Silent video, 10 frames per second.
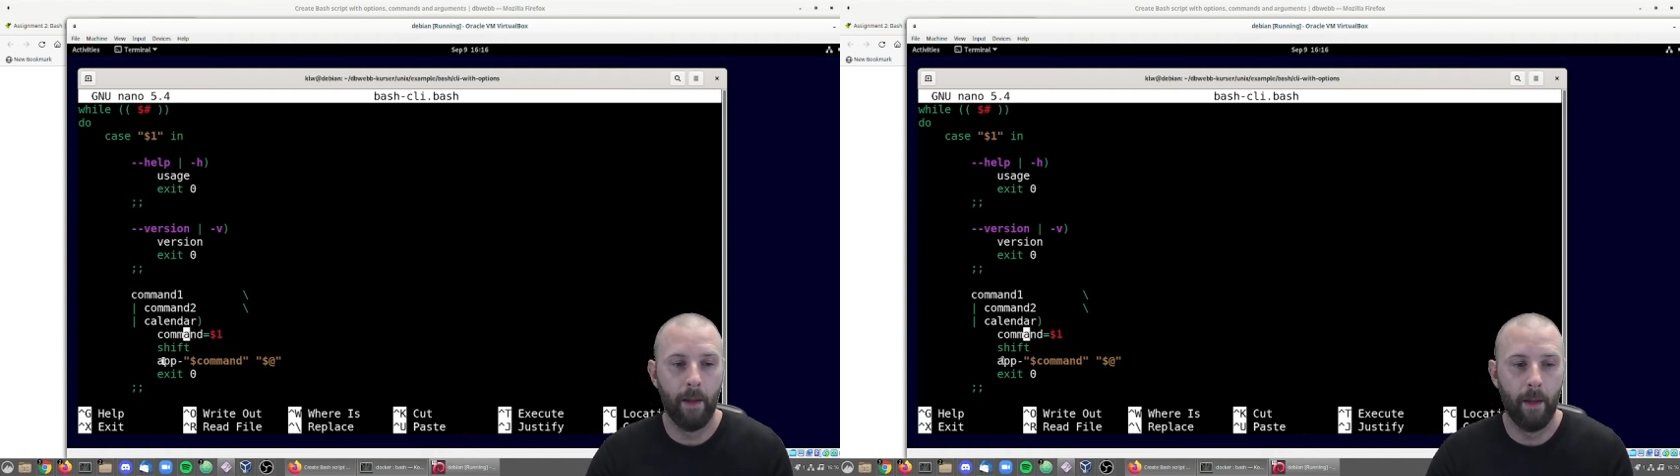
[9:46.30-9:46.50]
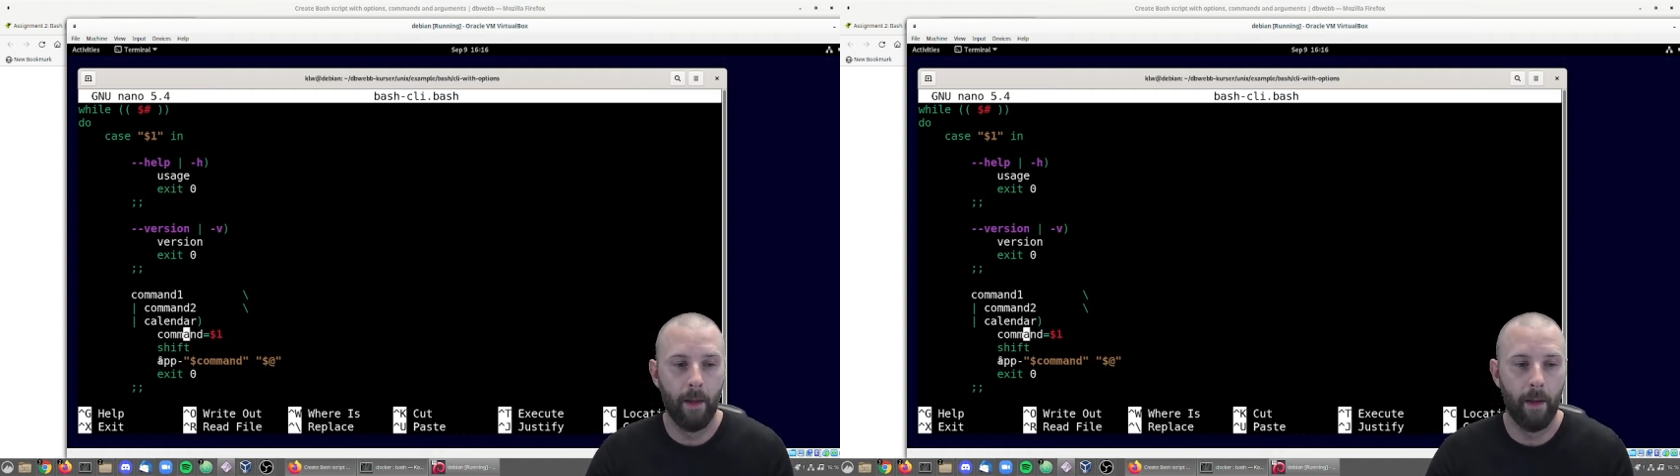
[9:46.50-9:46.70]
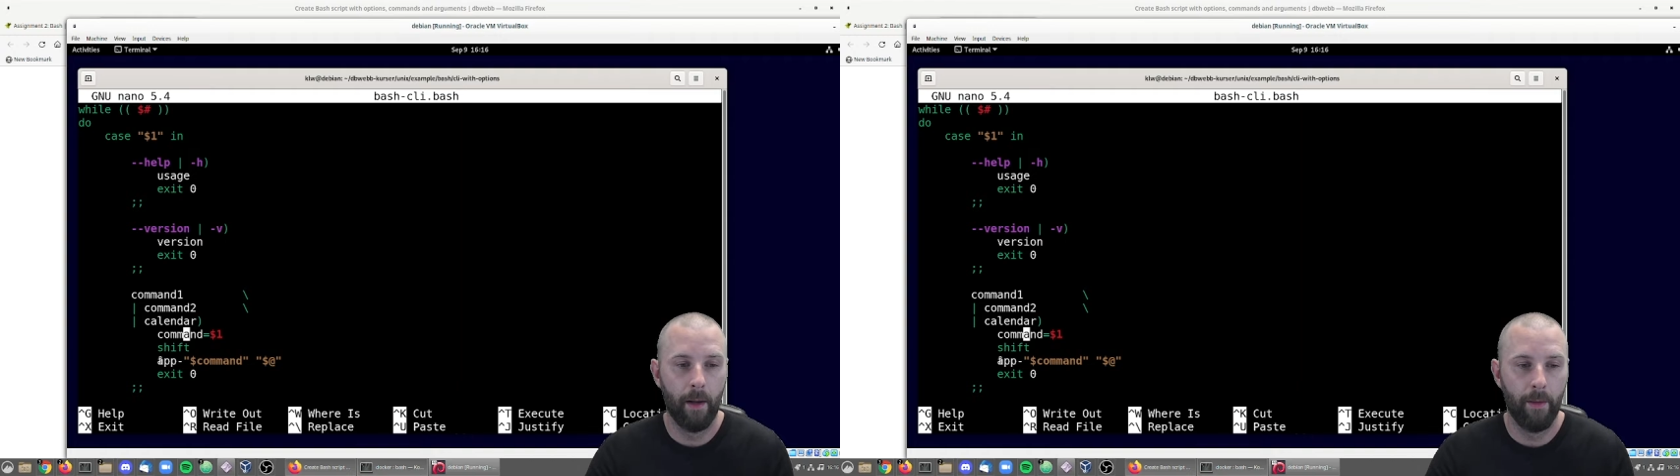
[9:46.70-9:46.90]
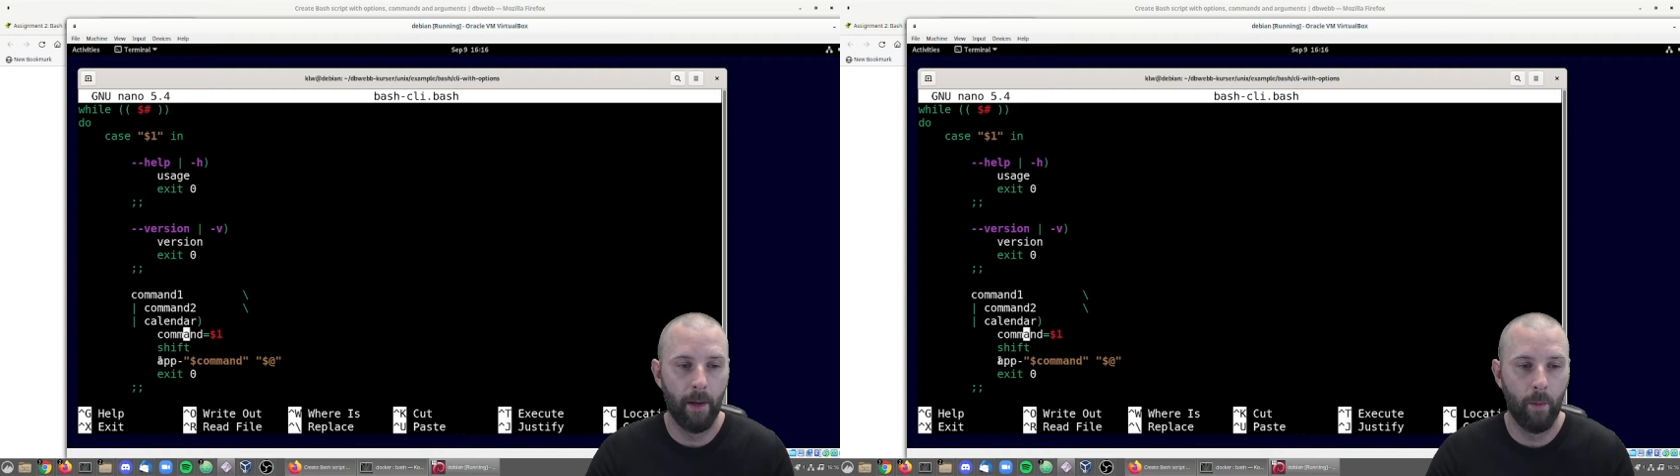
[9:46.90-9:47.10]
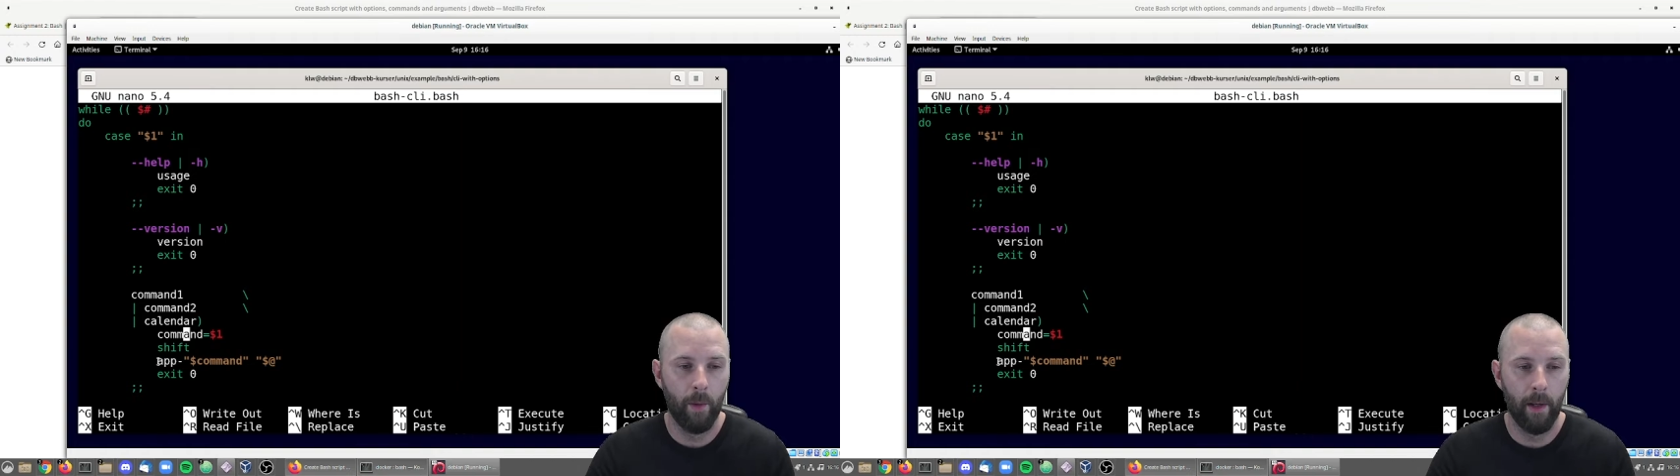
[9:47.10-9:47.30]
And
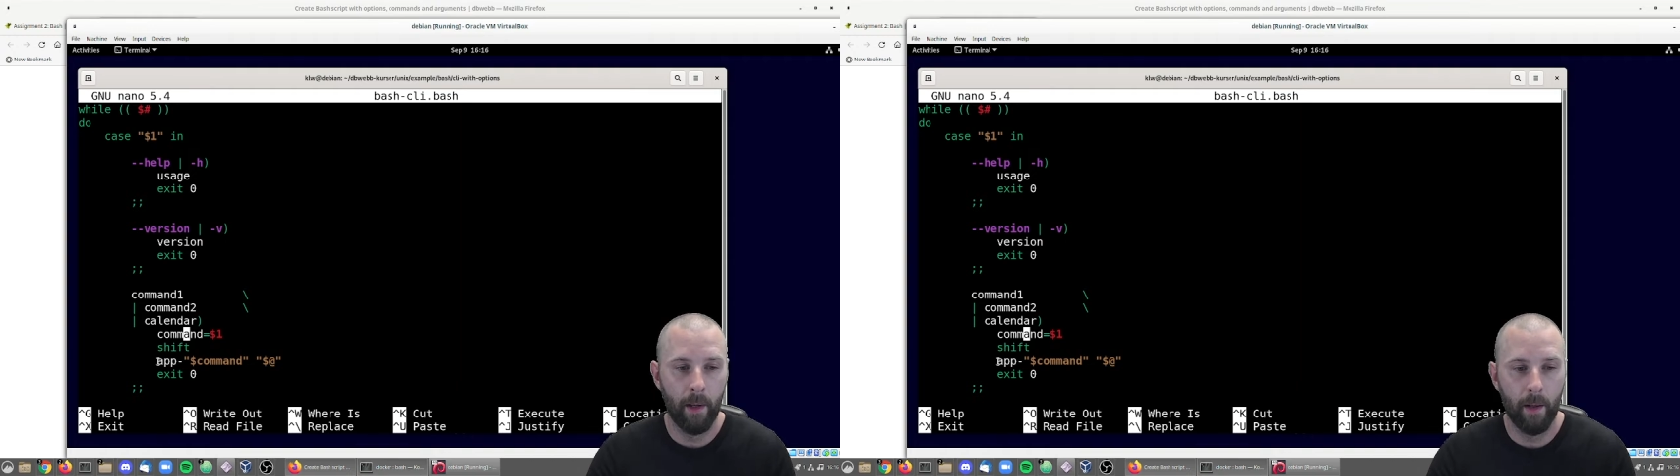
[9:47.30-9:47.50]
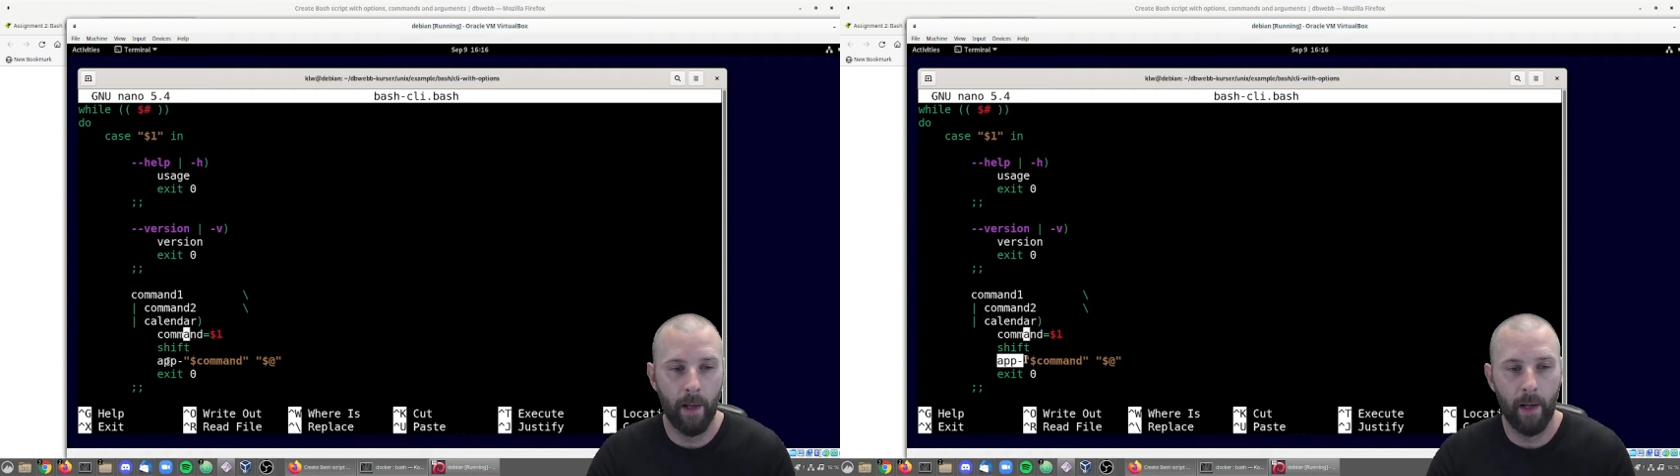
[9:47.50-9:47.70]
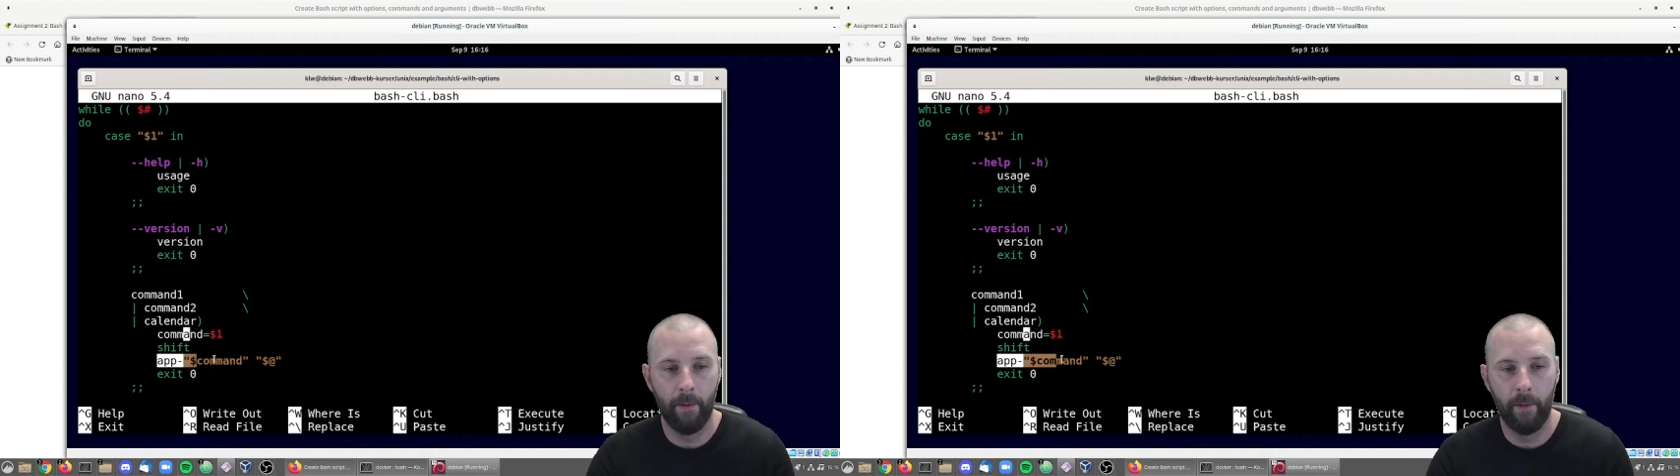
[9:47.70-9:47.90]
then we have a